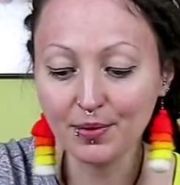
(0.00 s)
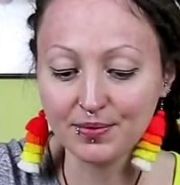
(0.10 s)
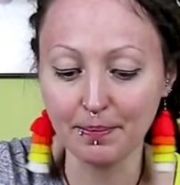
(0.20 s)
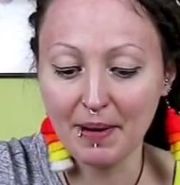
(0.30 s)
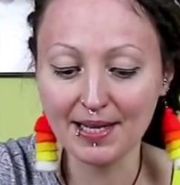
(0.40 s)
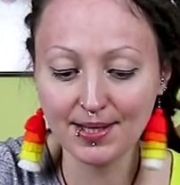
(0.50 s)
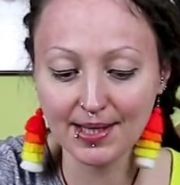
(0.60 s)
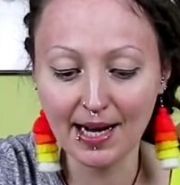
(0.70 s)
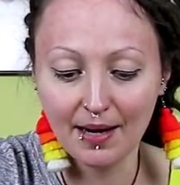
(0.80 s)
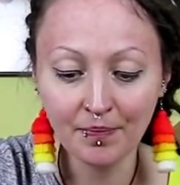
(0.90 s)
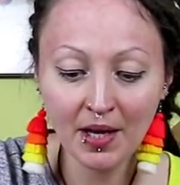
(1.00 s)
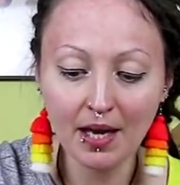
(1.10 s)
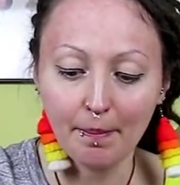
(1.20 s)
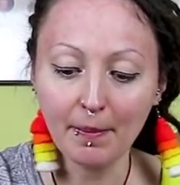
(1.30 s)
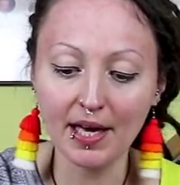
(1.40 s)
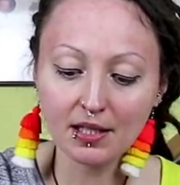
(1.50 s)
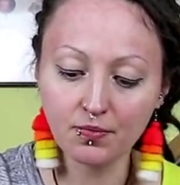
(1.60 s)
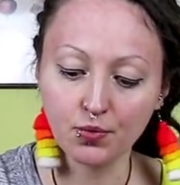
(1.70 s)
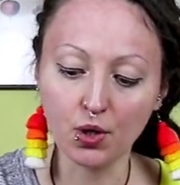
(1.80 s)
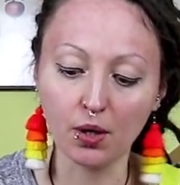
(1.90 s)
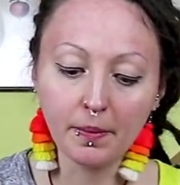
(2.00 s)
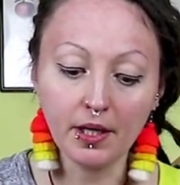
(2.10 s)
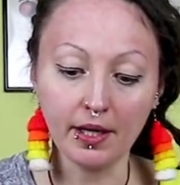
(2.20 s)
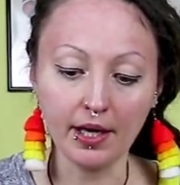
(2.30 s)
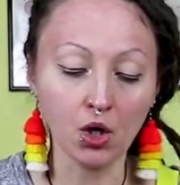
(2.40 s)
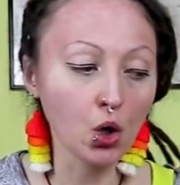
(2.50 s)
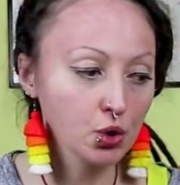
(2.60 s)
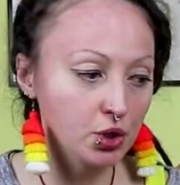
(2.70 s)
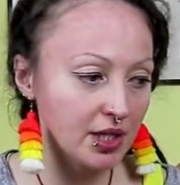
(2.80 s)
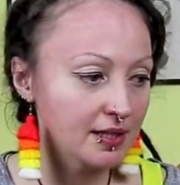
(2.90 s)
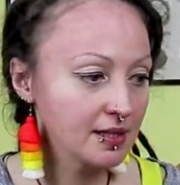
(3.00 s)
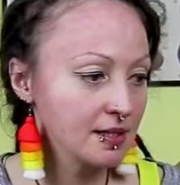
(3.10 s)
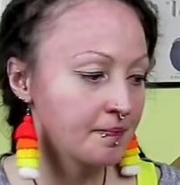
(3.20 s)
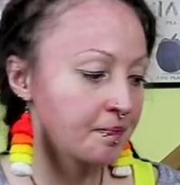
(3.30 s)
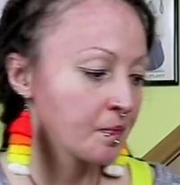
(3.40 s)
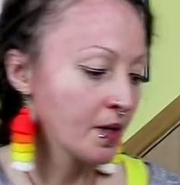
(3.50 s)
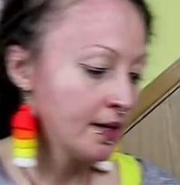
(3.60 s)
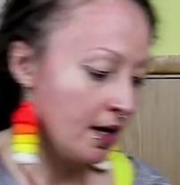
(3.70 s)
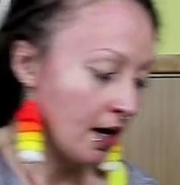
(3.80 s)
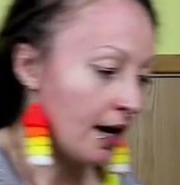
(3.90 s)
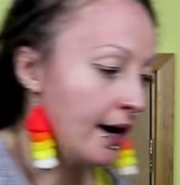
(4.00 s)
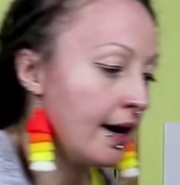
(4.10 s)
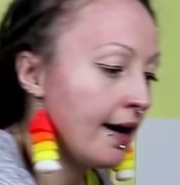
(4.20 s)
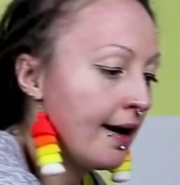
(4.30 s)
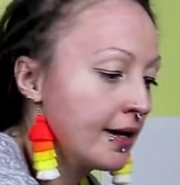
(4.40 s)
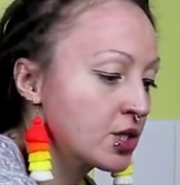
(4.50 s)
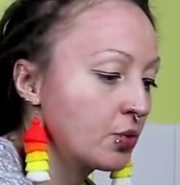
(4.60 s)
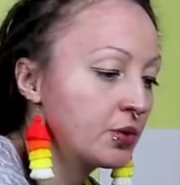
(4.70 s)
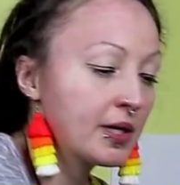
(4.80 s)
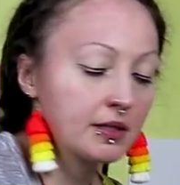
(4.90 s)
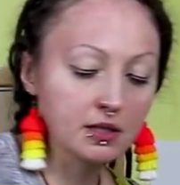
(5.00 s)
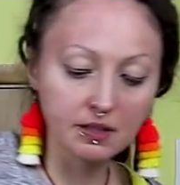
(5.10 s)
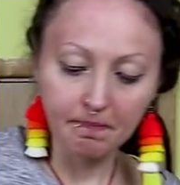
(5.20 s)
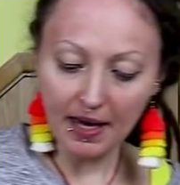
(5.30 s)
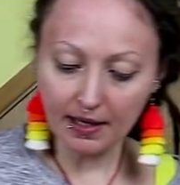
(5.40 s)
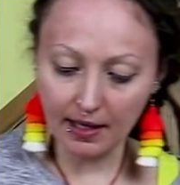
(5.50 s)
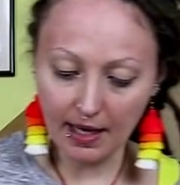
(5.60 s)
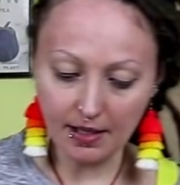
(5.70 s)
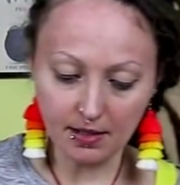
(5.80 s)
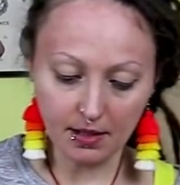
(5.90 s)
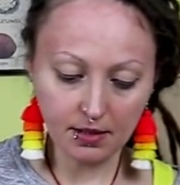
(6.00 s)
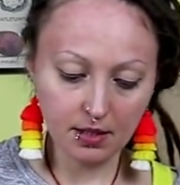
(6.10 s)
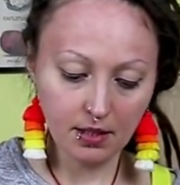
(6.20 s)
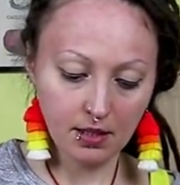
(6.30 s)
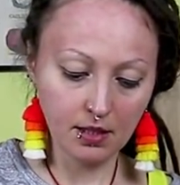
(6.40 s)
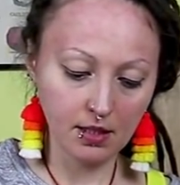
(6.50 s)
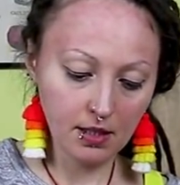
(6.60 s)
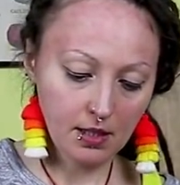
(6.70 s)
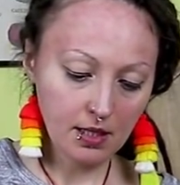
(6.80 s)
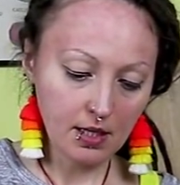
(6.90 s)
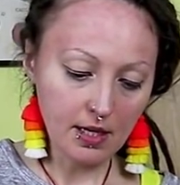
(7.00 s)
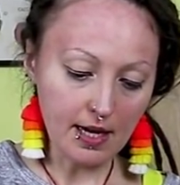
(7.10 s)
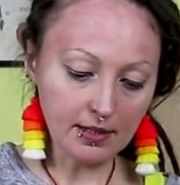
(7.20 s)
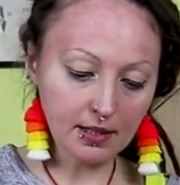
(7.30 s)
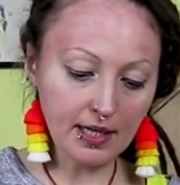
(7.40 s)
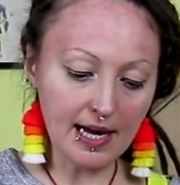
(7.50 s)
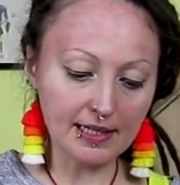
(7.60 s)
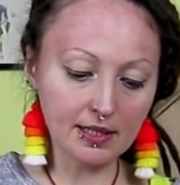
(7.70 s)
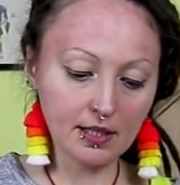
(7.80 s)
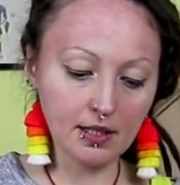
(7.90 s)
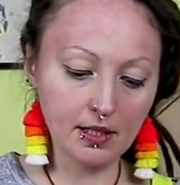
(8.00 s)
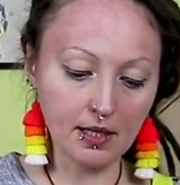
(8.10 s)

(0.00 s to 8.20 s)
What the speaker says: of the pasta made from courgettes. So you can spiralize it and get